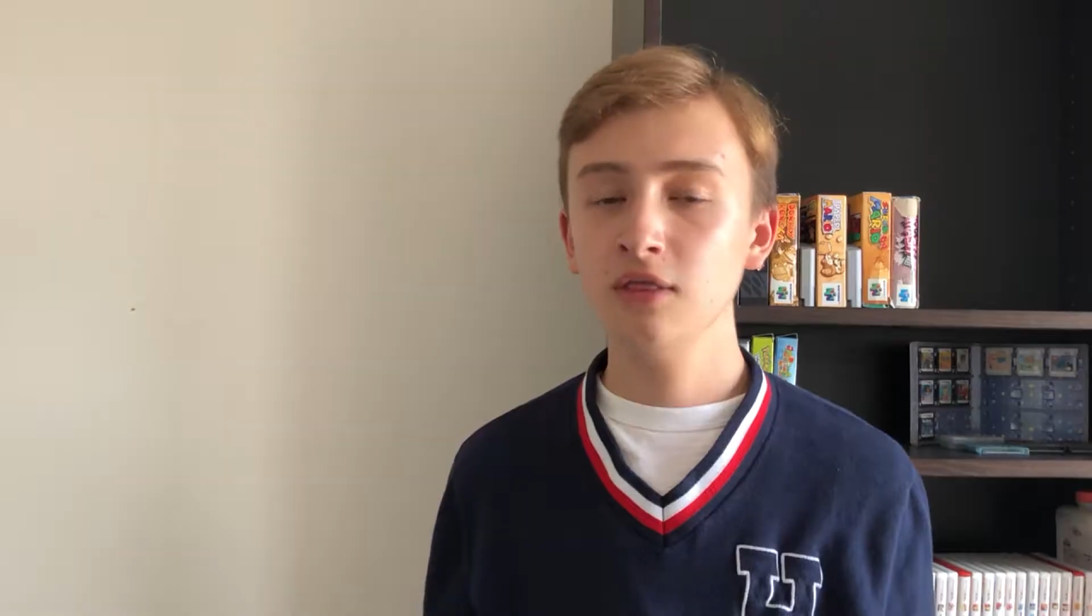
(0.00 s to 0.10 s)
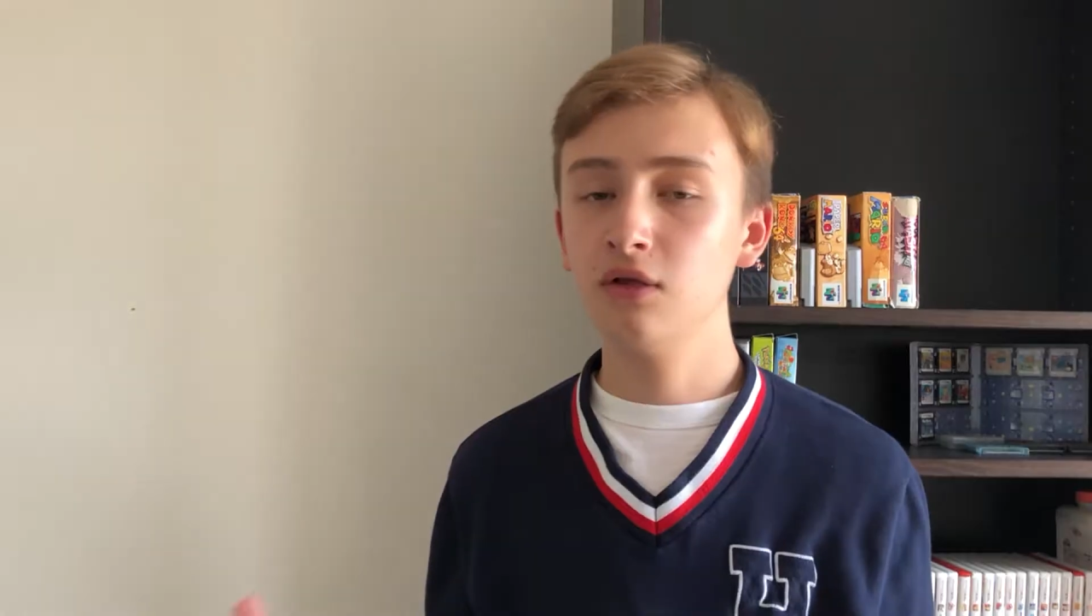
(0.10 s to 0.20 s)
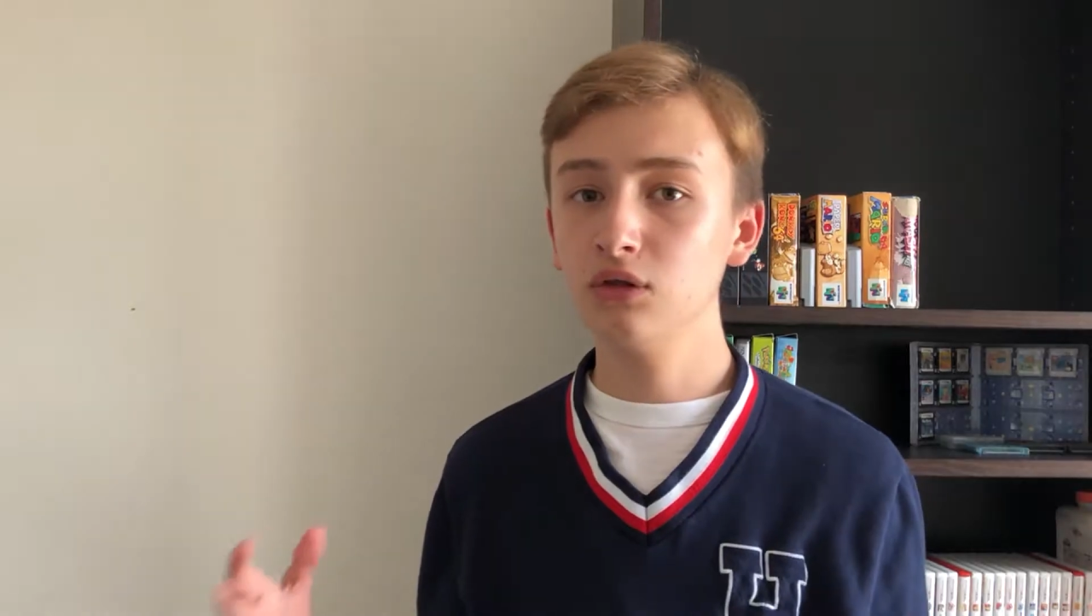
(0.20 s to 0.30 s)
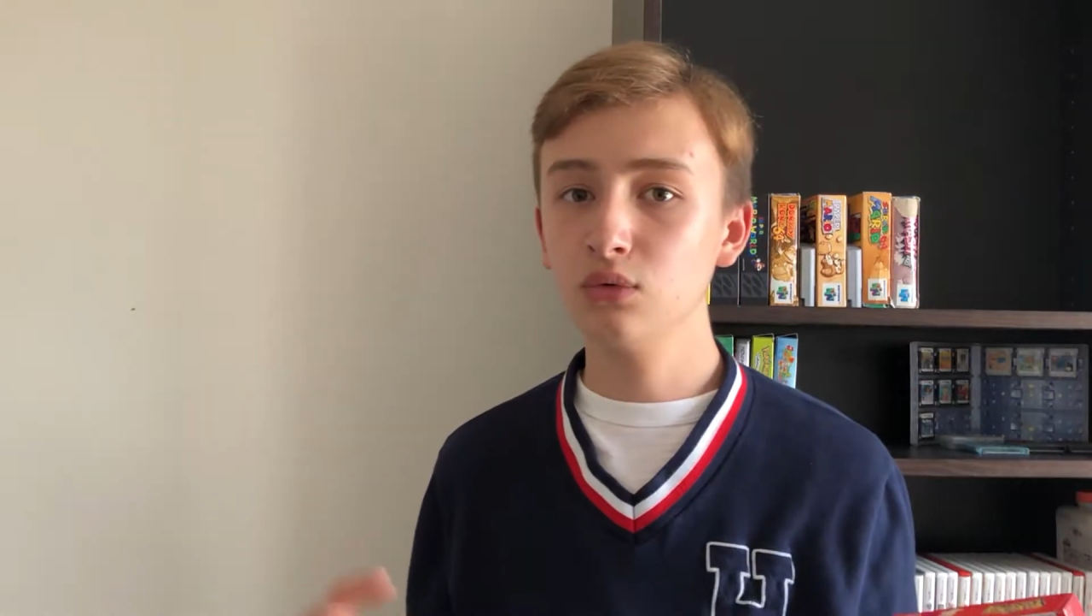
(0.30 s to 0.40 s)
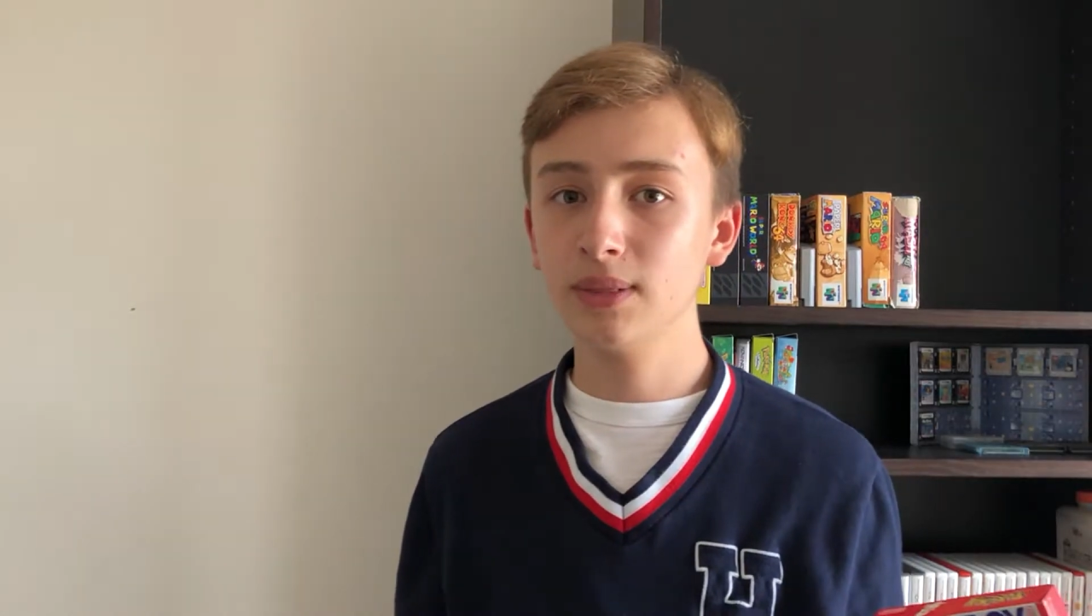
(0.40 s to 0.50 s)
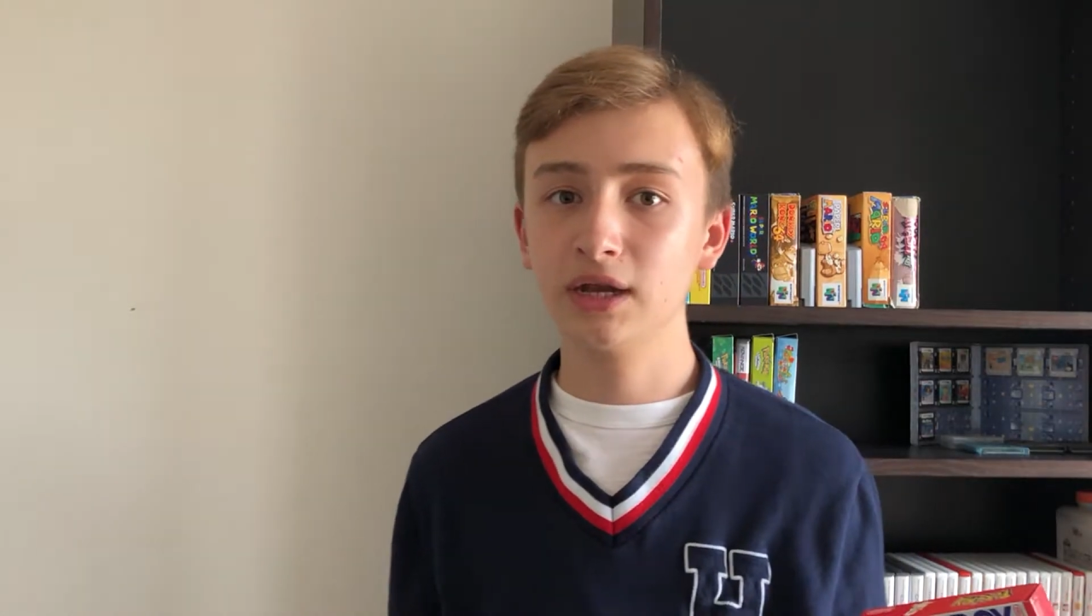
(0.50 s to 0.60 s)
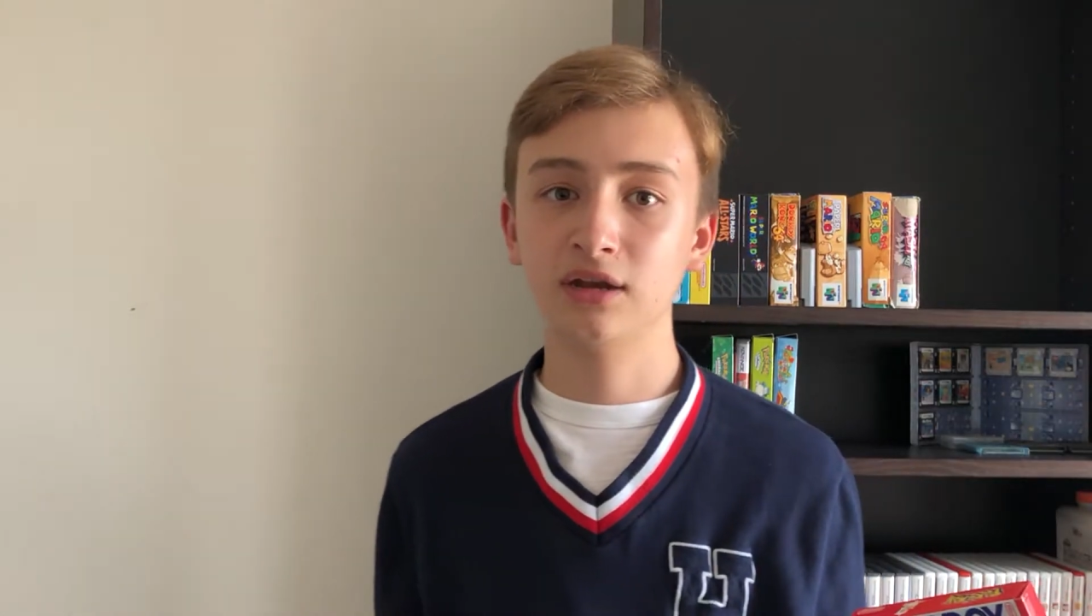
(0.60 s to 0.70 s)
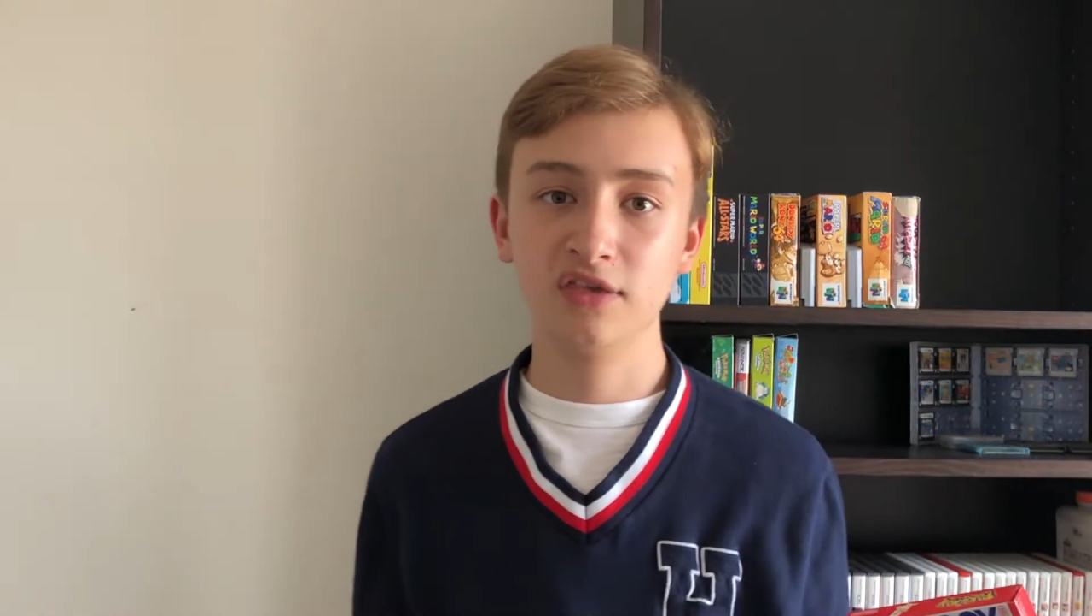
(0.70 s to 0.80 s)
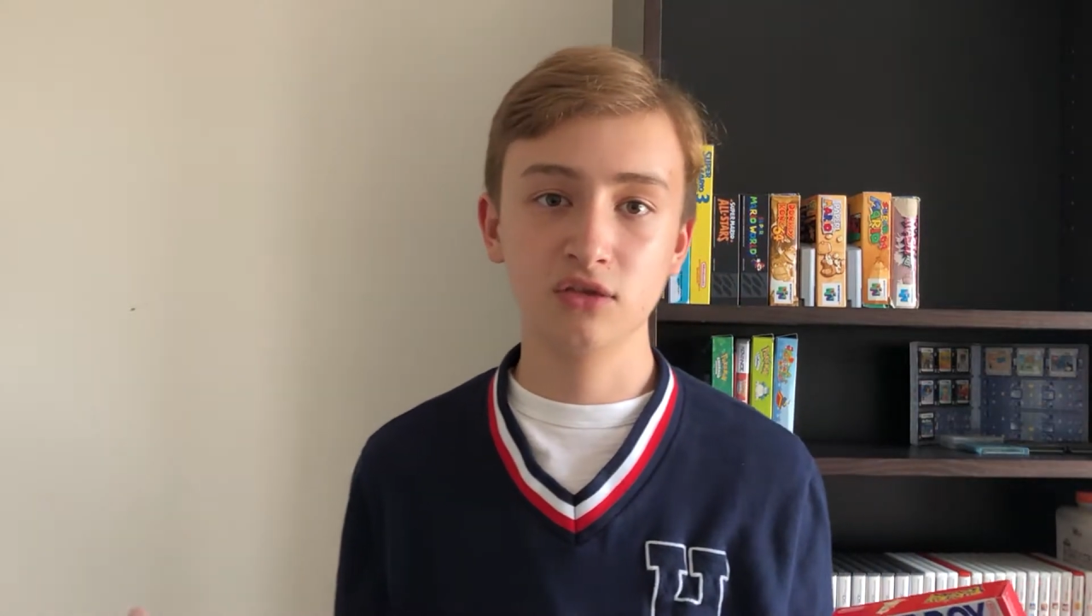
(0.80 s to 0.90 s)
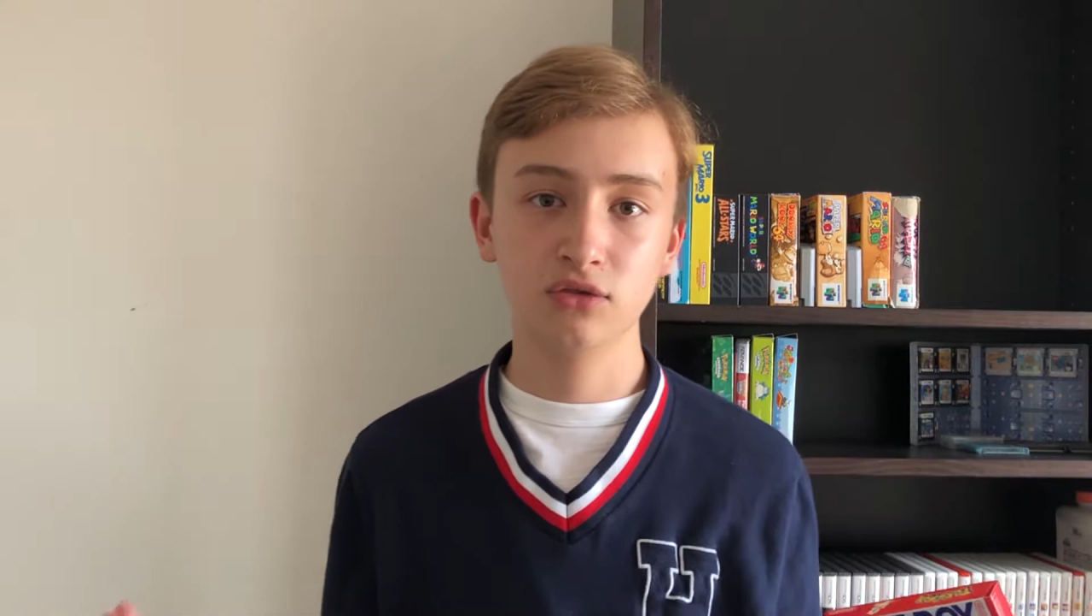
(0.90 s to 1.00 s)
The only one that
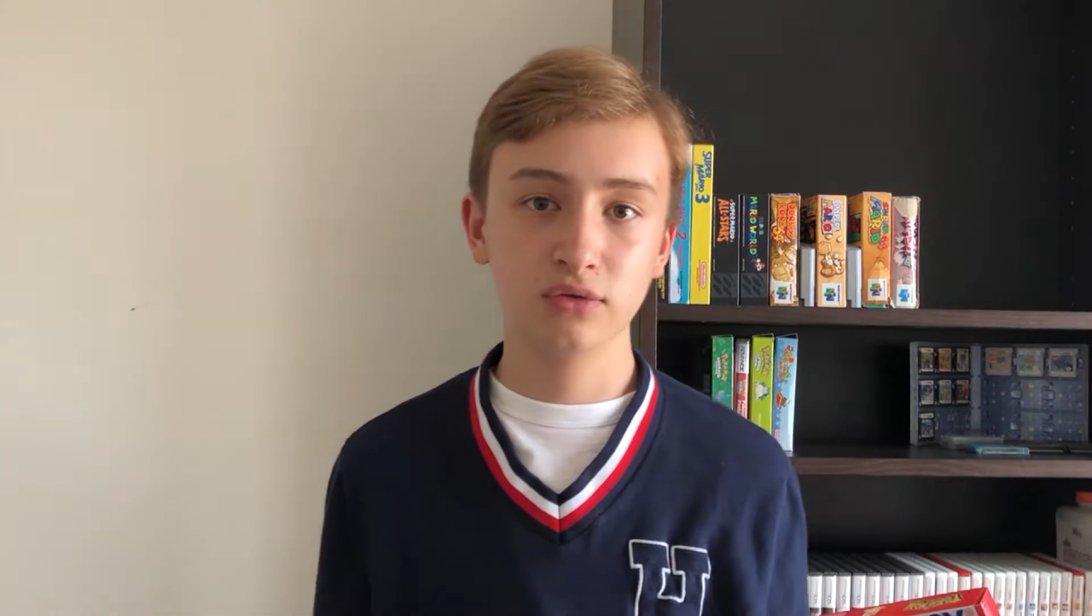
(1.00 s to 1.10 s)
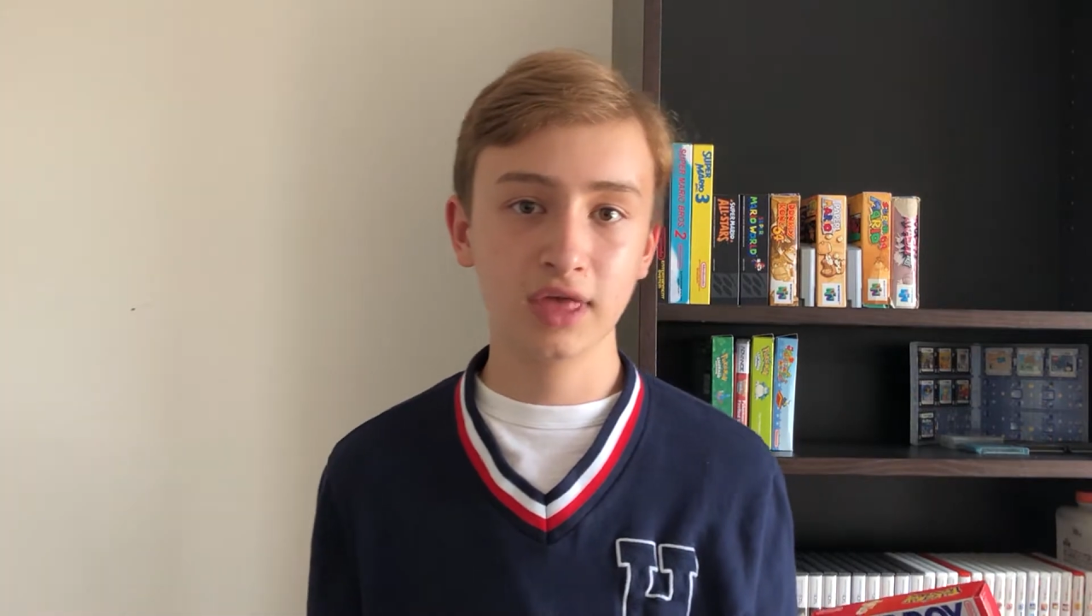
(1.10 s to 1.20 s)
doesn't do